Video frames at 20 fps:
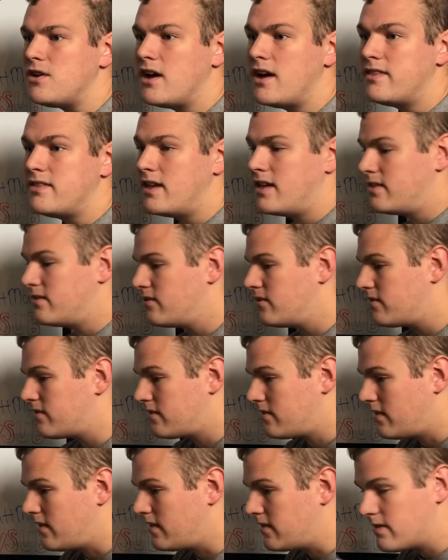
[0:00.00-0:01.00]
and then just
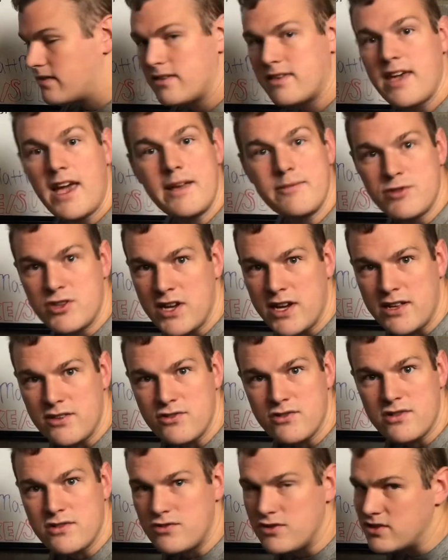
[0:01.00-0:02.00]
game
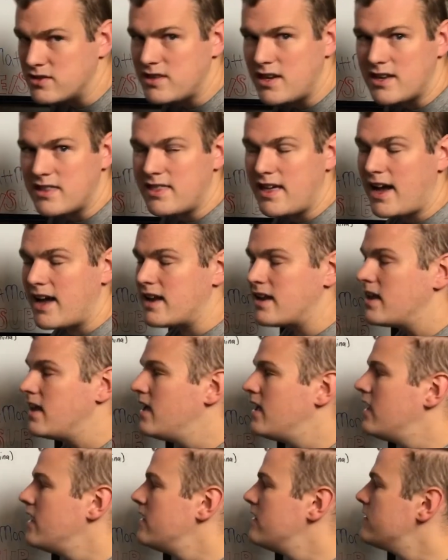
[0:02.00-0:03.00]
changed, just like that.
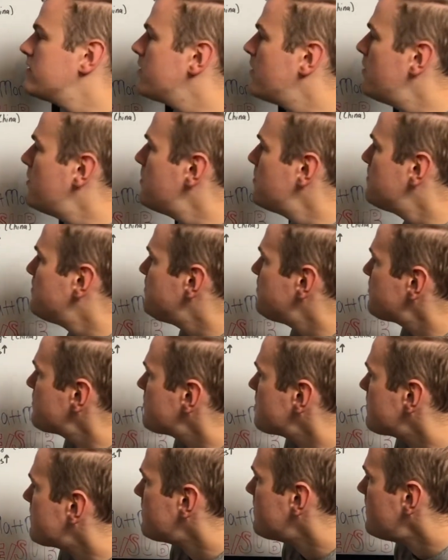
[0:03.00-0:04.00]
So
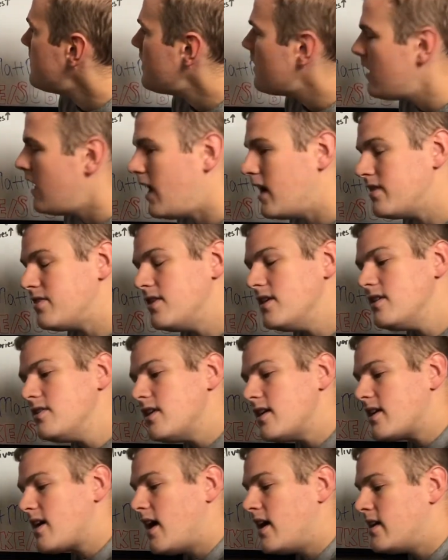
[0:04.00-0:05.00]
I think
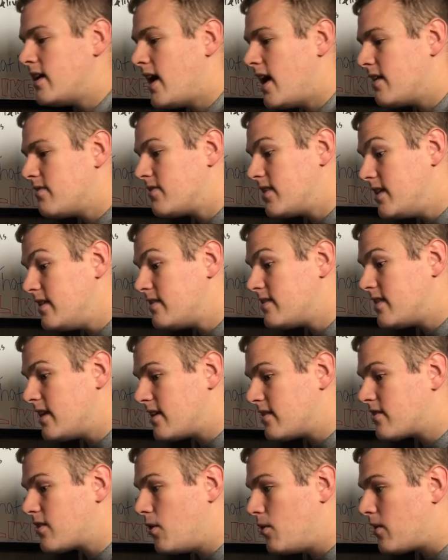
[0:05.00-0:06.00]
they kind of have these
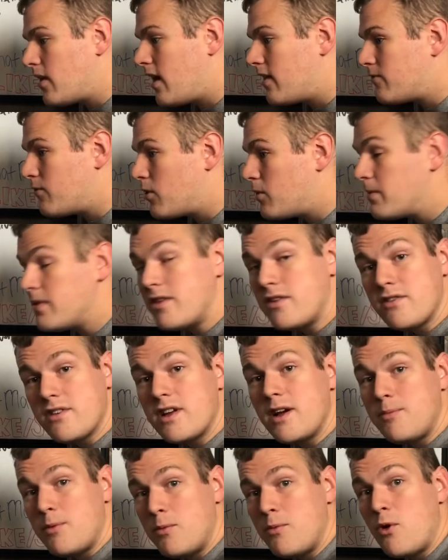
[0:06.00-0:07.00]
things going on for them. And there's a
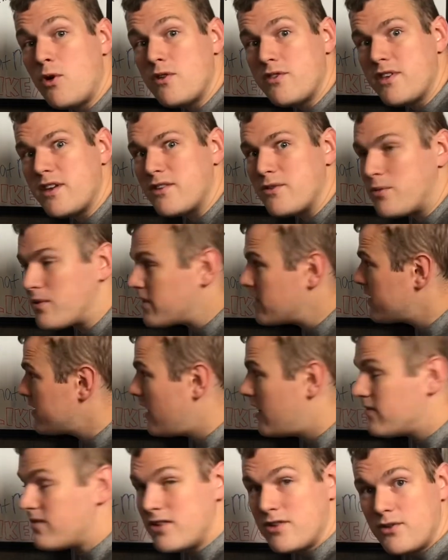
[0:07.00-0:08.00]
couple more things we're going to
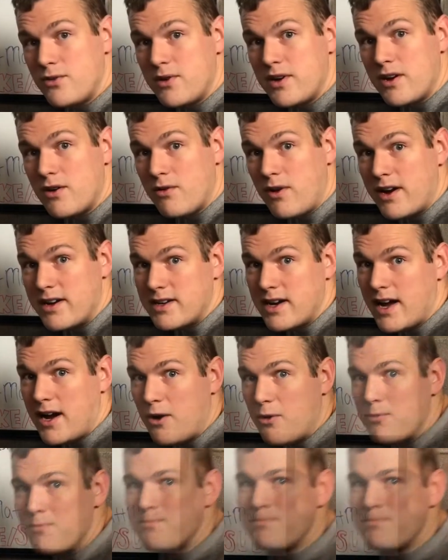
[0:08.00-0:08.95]
dive into here right now.